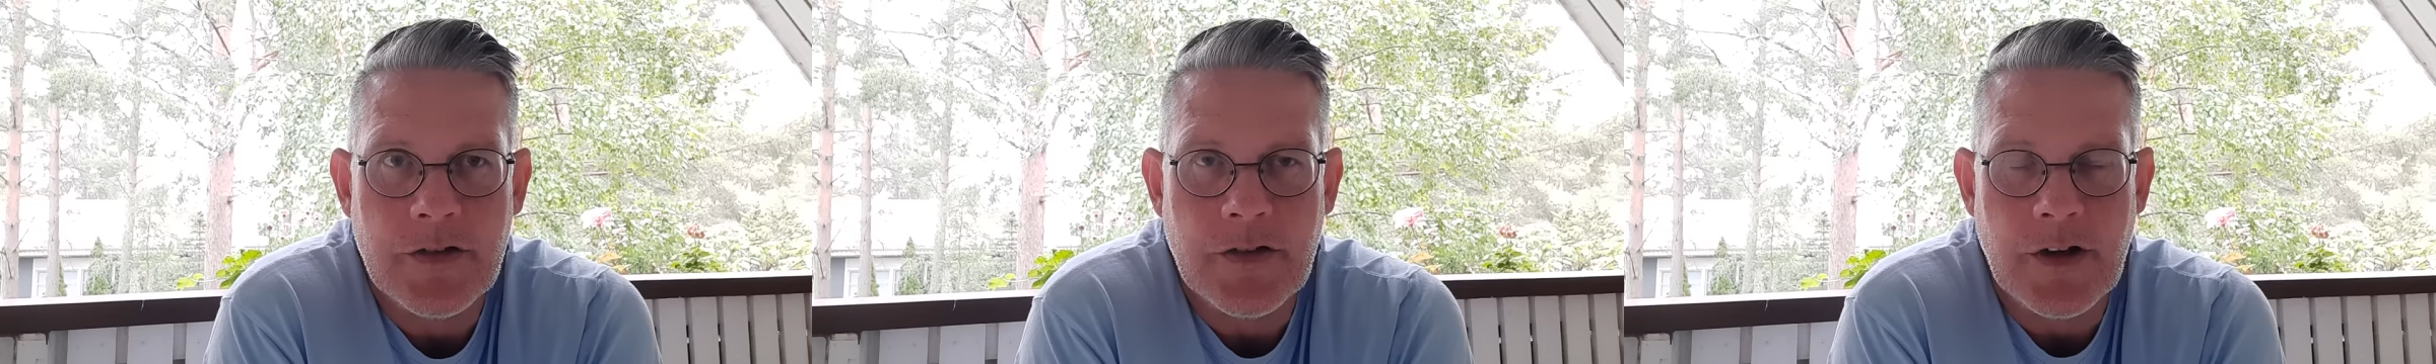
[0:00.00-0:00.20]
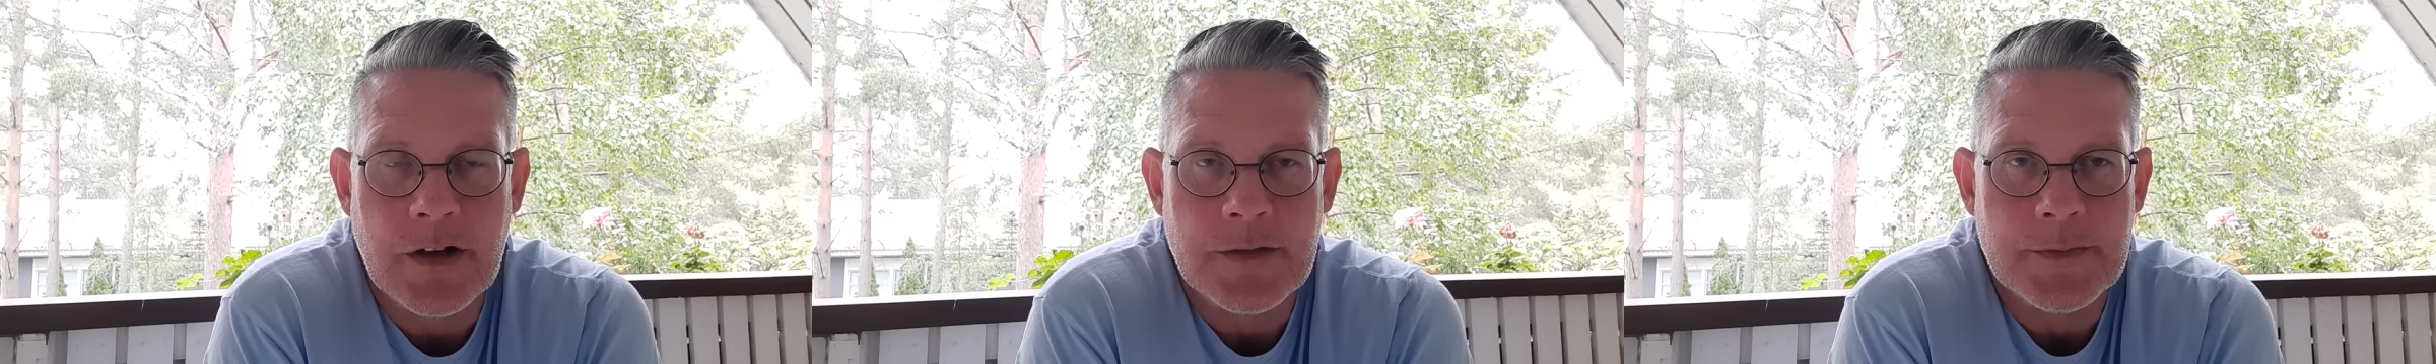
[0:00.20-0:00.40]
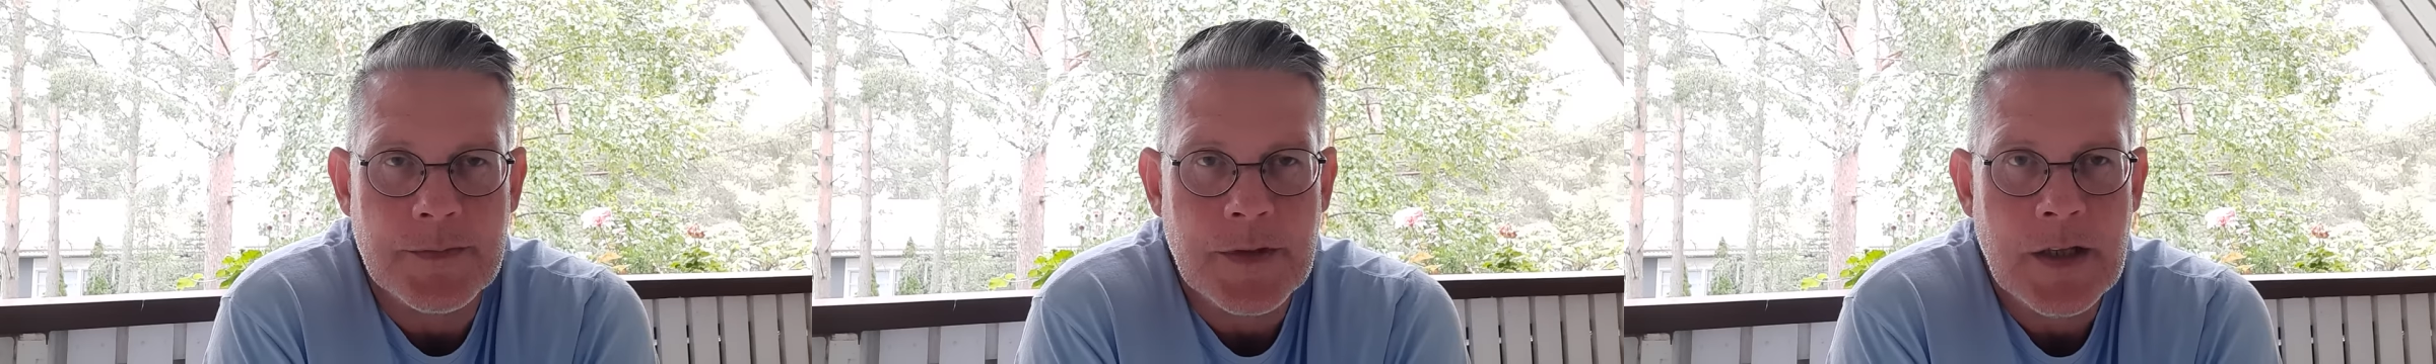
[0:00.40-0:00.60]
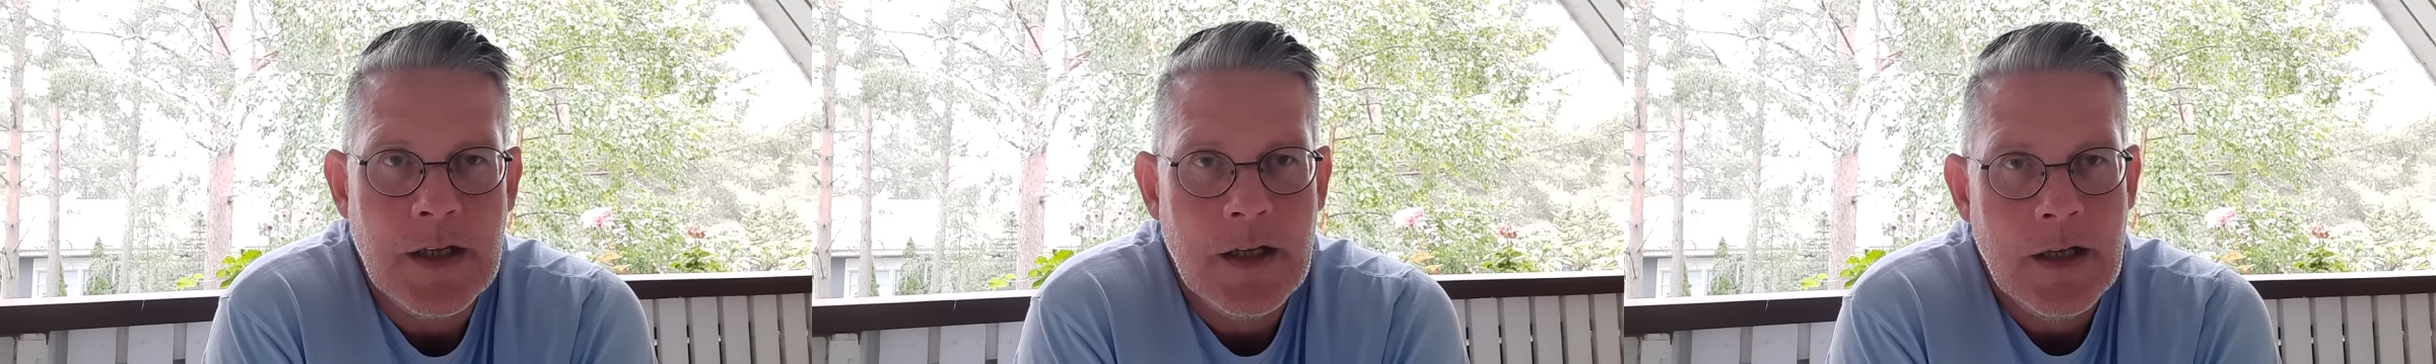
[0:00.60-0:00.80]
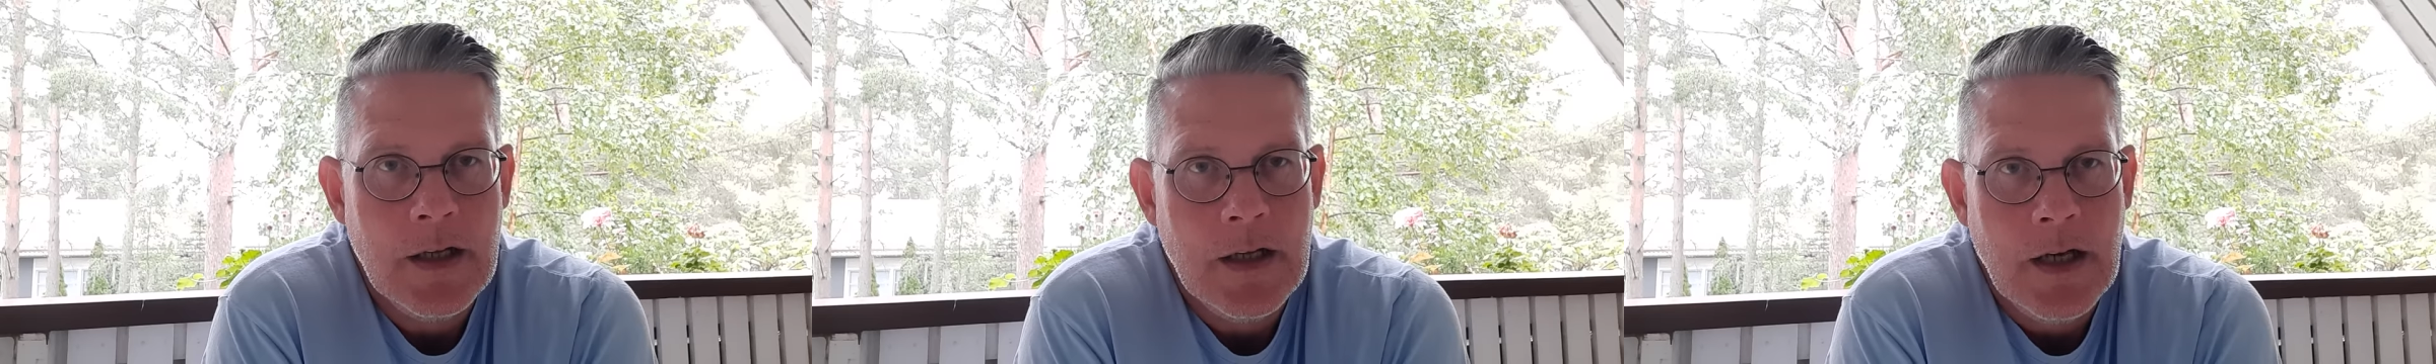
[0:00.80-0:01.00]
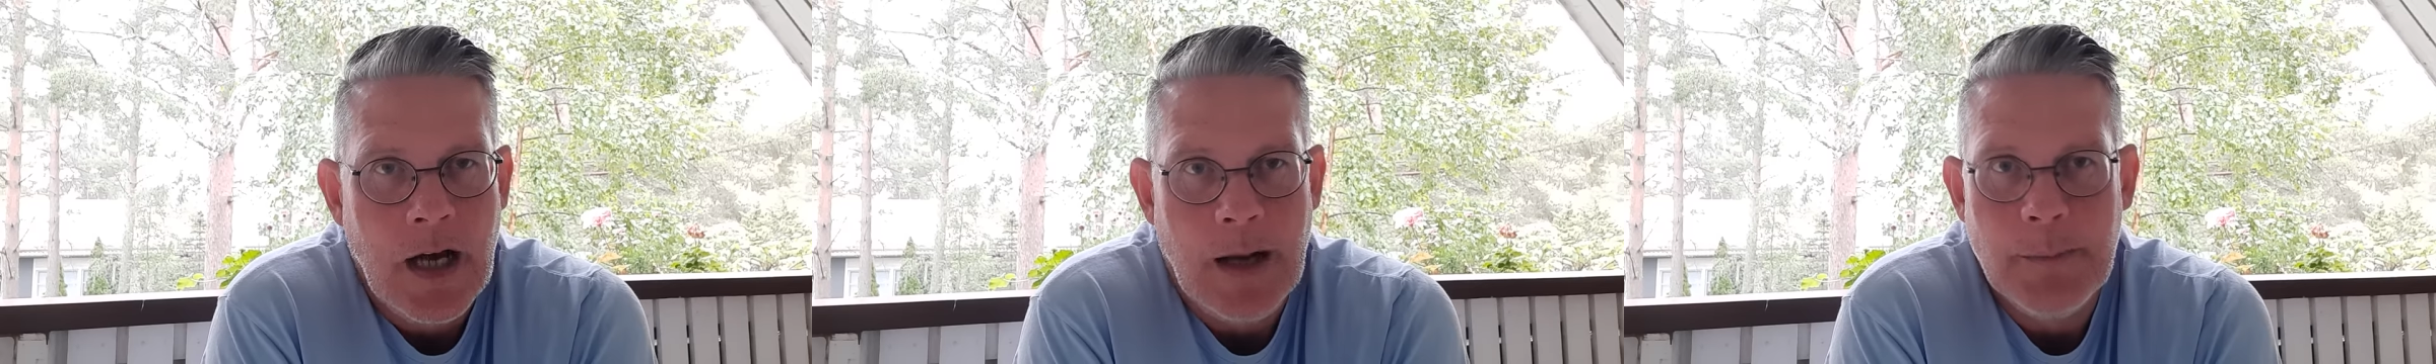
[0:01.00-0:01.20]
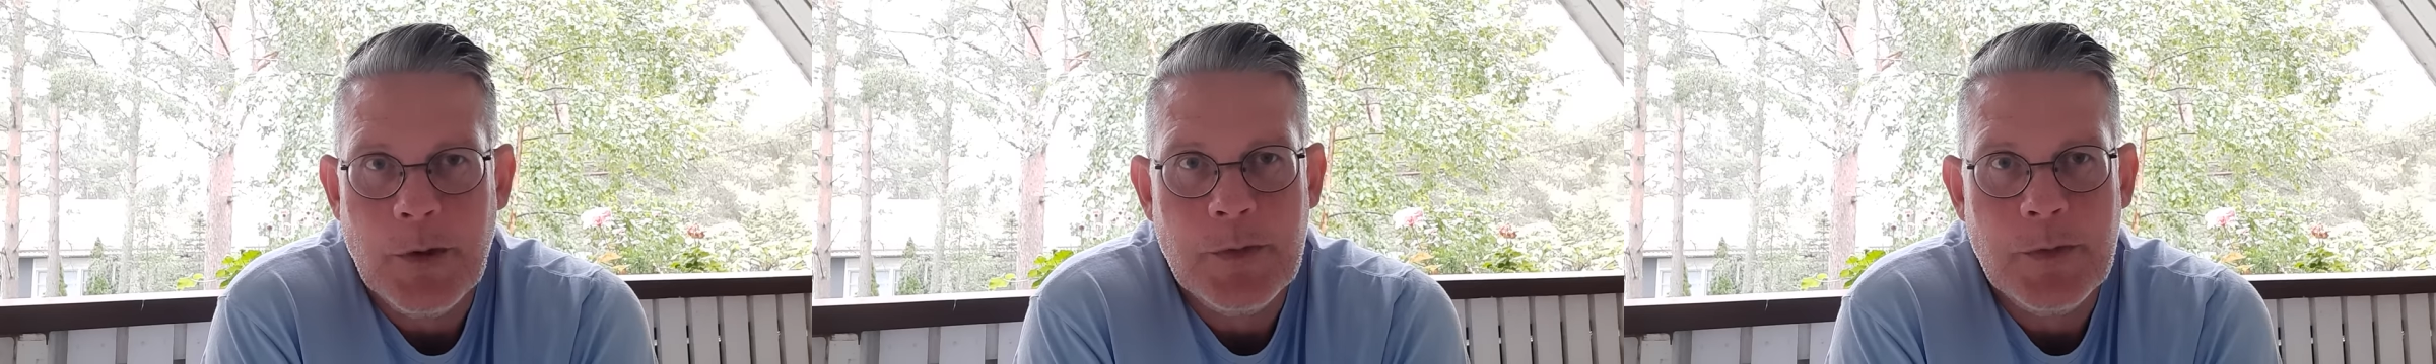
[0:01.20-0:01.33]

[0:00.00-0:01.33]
So I'm